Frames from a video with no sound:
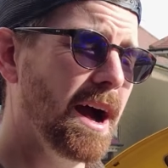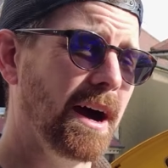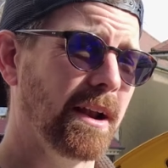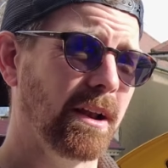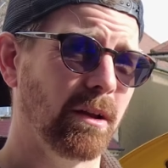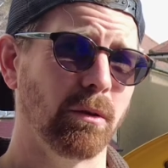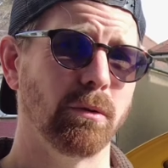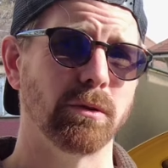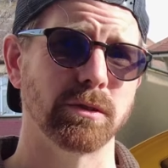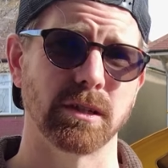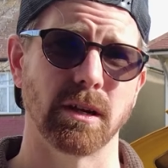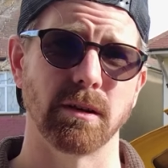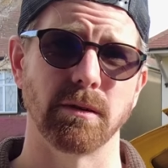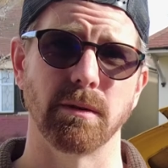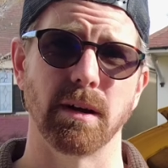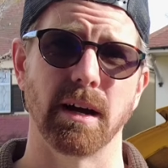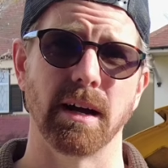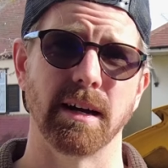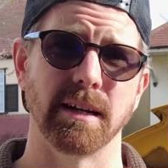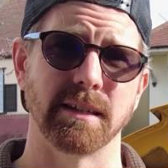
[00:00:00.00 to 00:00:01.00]
And I'll
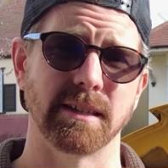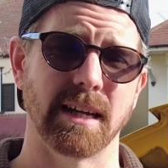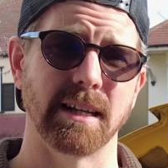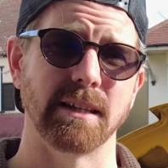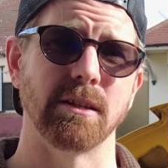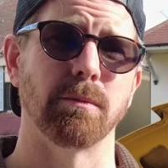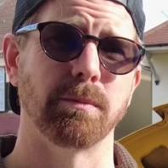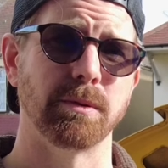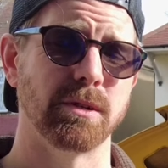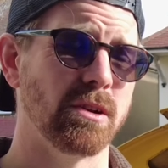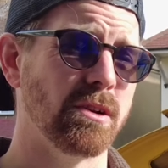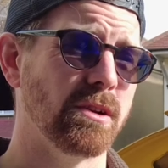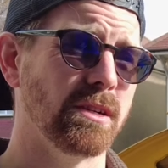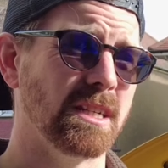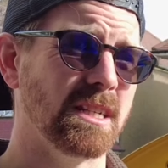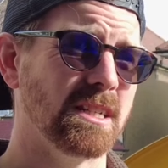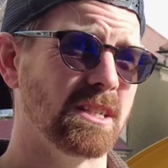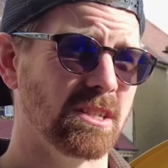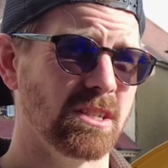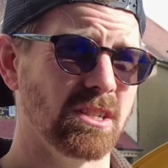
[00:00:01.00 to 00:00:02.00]
also take the
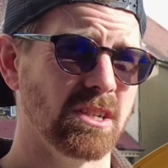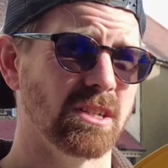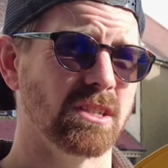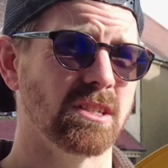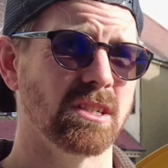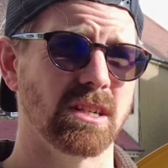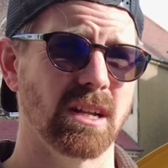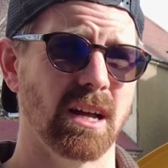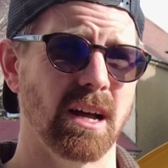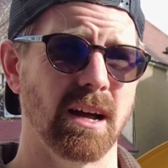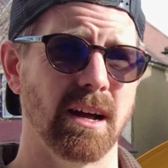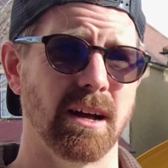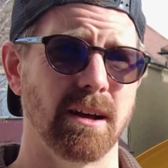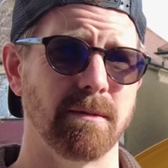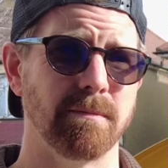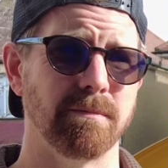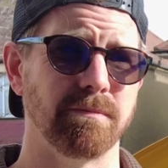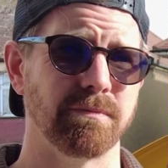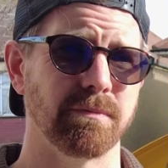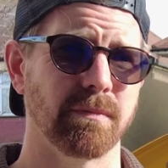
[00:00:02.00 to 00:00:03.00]
opportunity to just
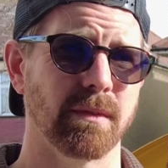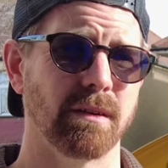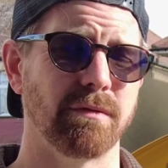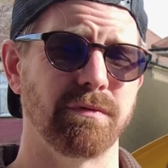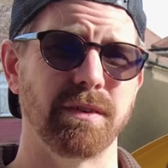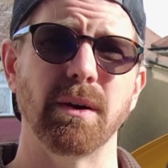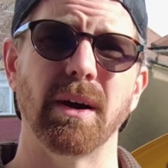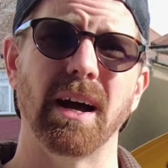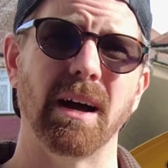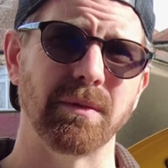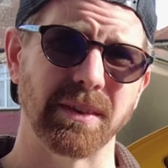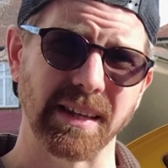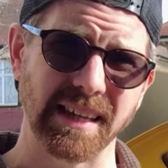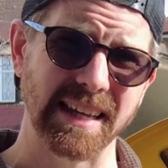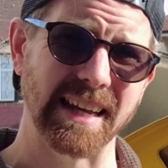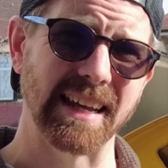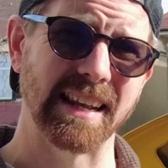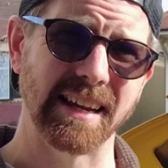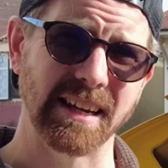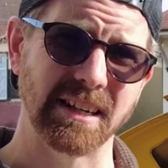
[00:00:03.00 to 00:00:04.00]
feel how the
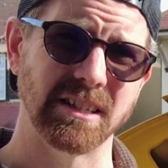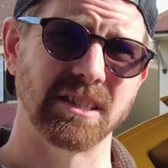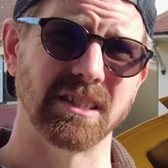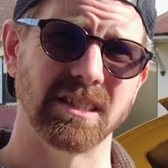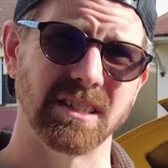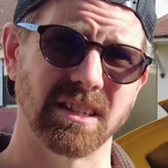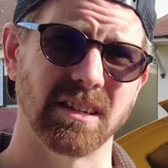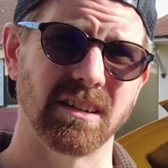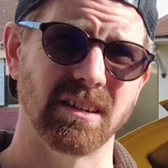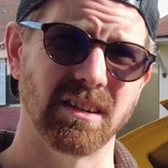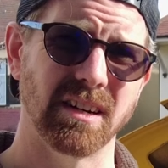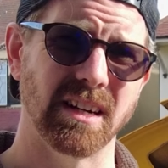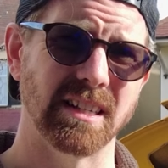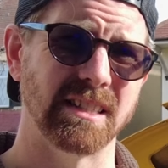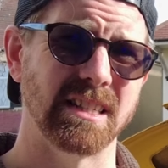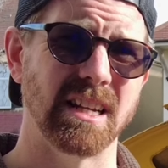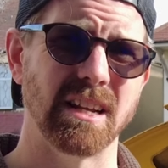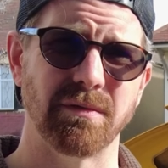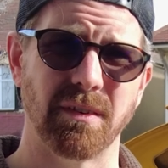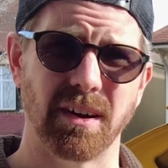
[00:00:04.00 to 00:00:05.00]
gear linkages are
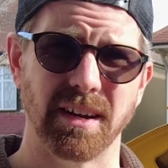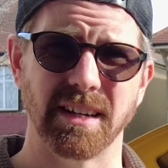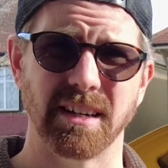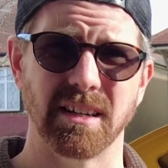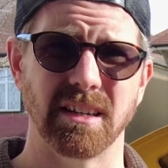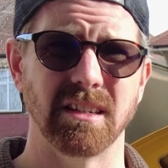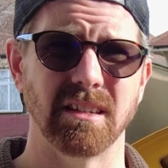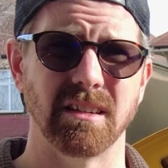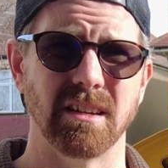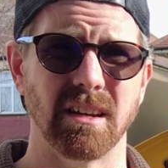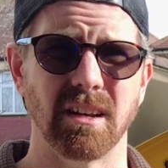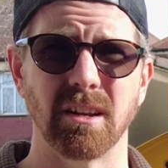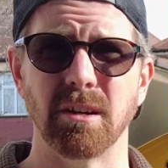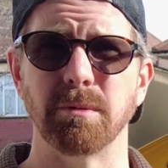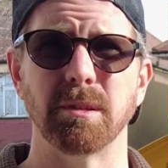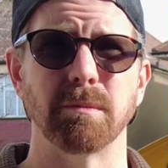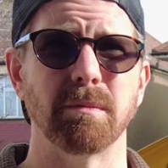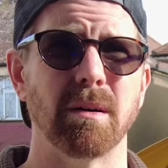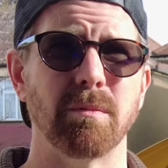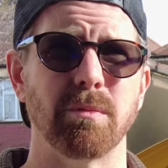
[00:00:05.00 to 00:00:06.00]
and see if I can
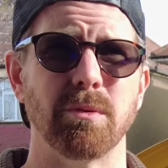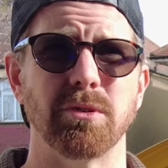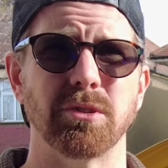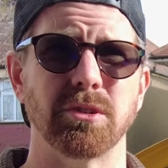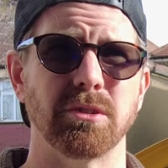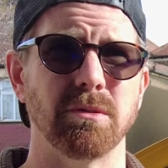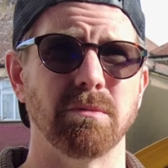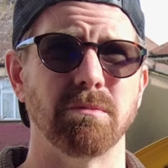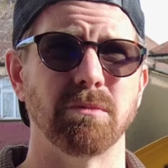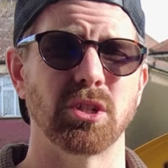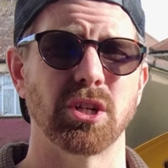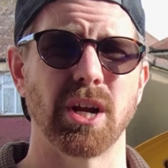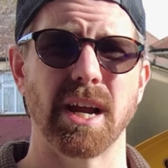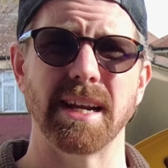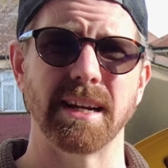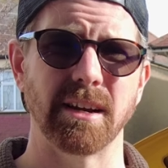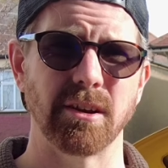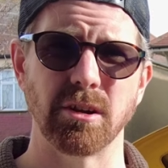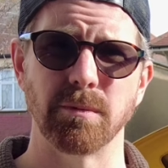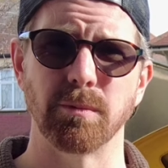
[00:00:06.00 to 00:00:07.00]
lube them up with some
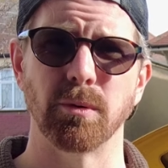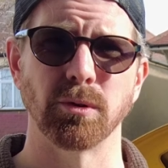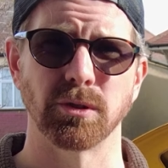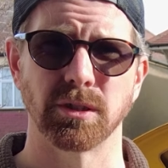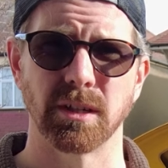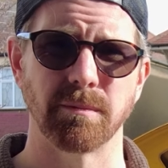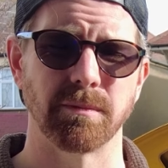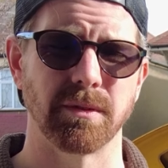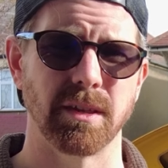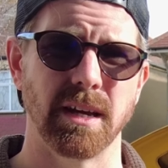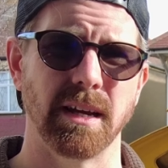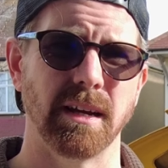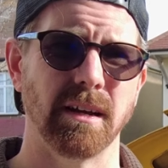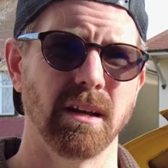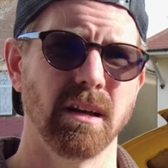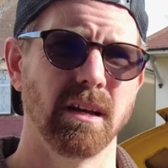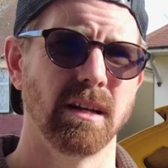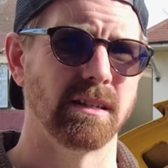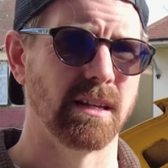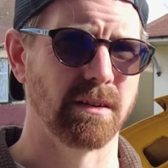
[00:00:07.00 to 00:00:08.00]
chain lube or something,
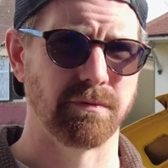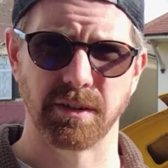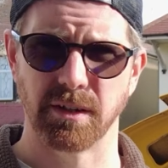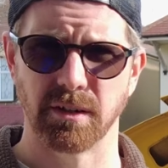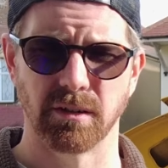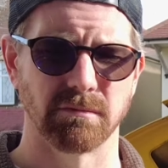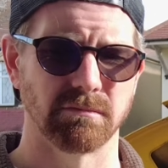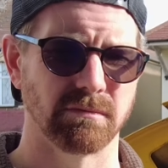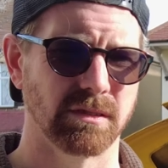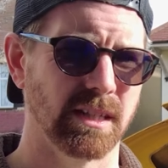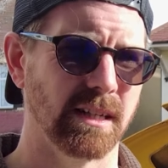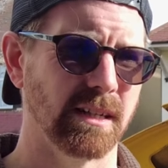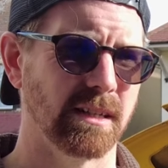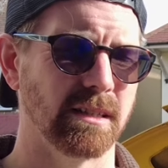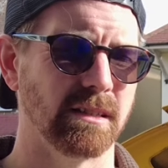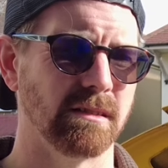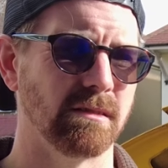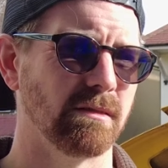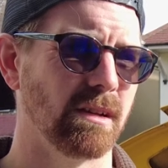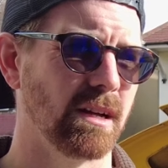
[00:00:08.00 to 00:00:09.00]
definitely not
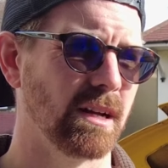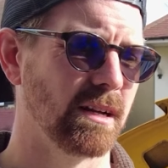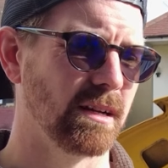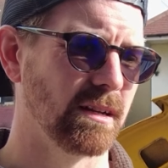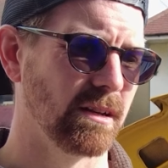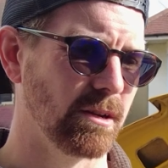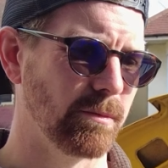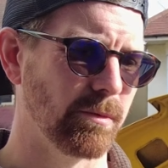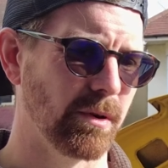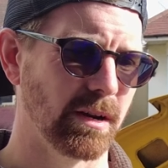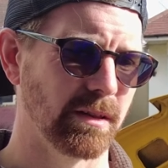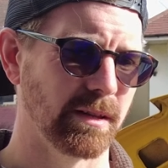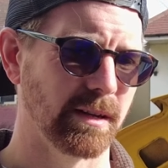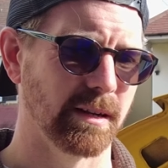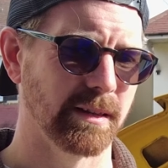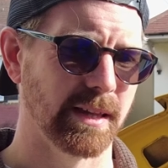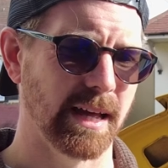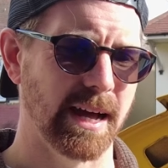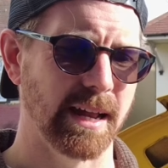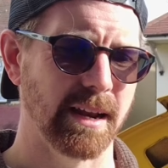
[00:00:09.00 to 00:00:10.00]
silicone lube or anything
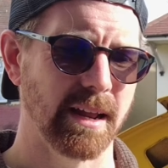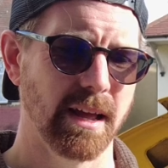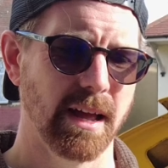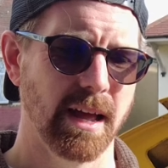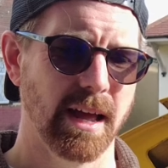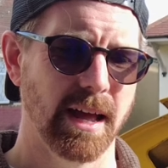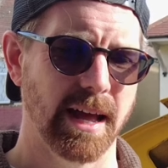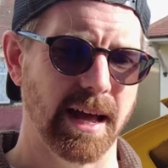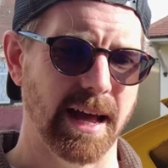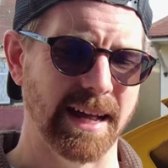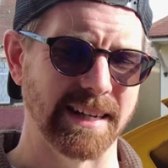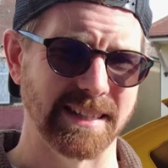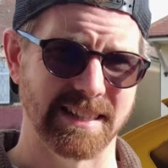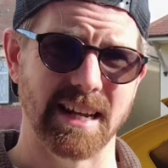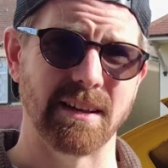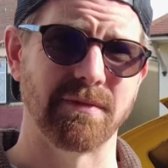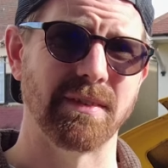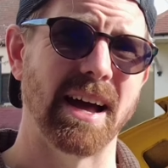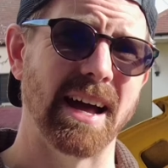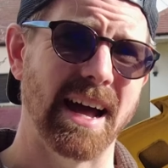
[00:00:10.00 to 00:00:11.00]
like that, and
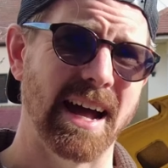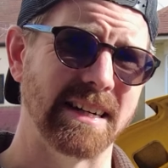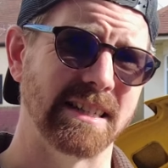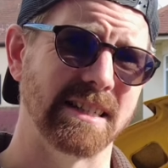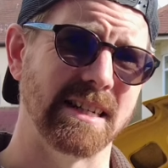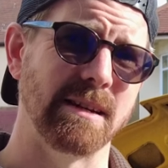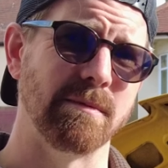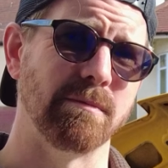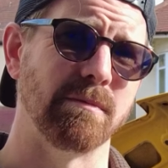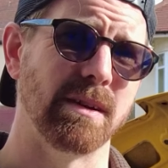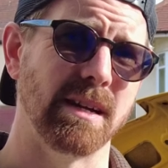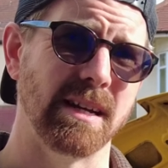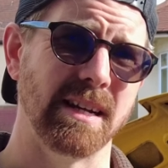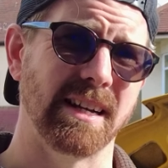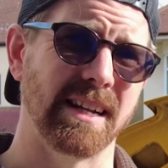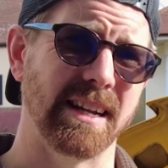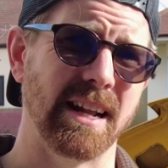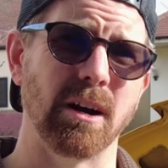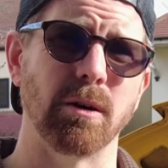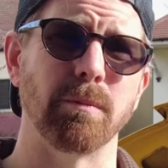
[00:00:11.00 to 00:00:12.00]
see if that actually
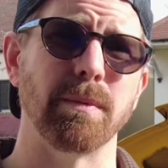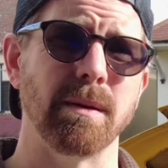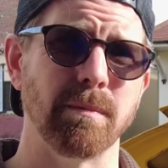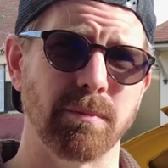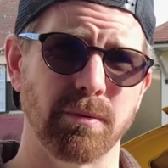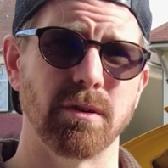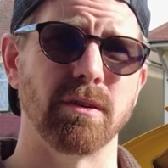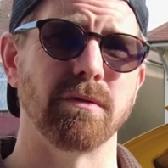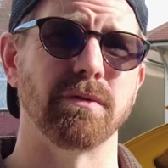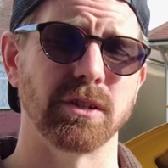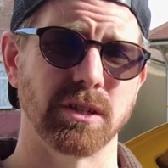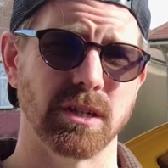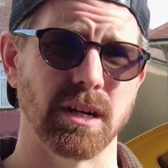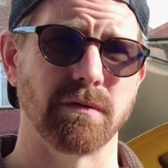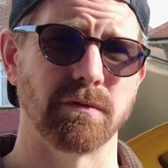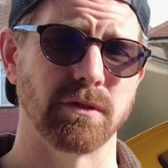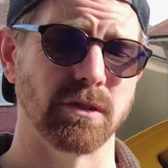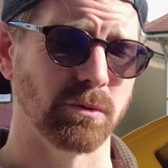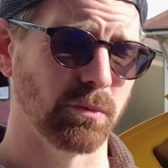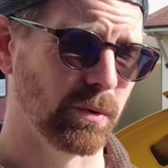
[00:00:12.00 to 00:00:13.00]
it can help improve the
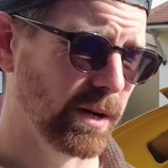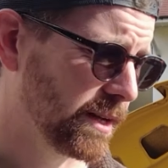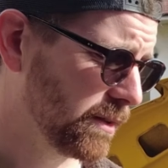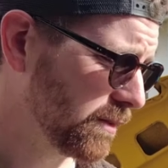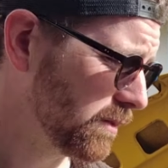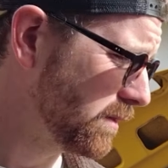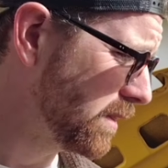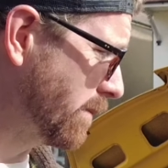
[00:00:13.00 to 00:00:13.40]
shift as well.